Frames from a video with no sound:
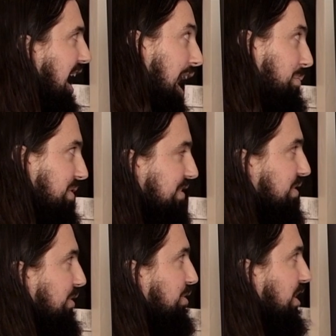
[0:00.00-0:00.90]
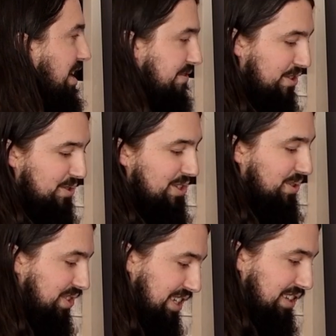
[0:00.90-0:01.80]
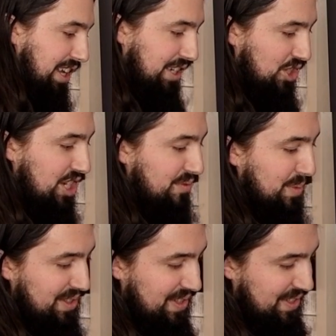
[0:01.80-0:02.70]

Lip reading: app that's on your iPhone. You'll see like achievements